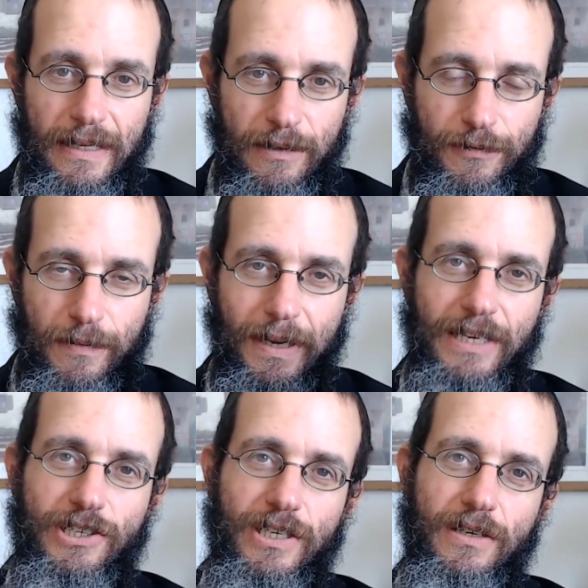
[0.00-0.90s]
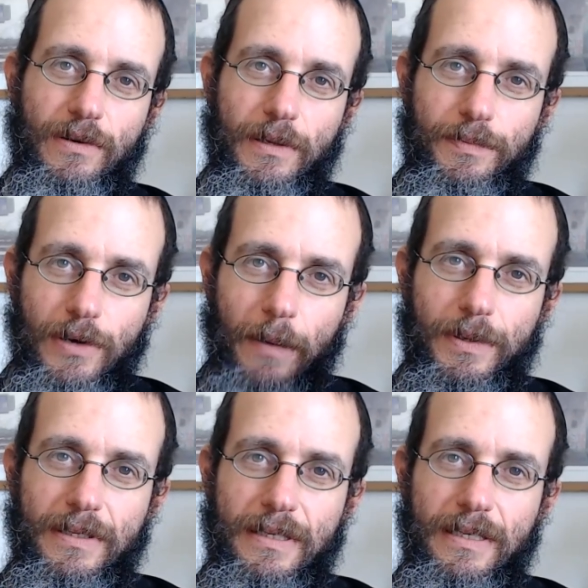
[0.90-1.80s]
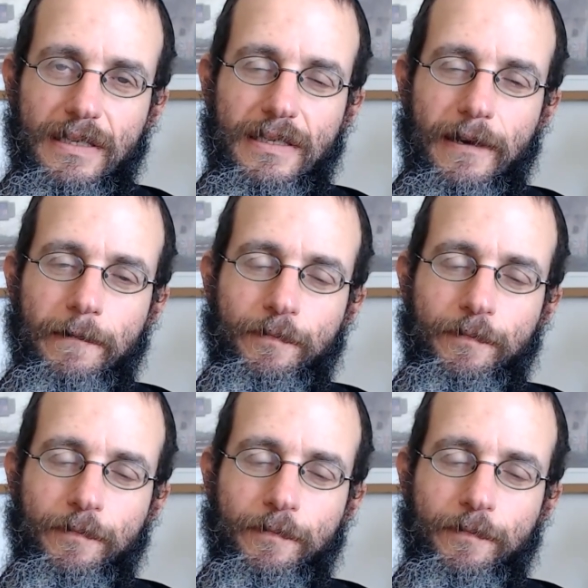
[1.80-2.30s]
information or the properties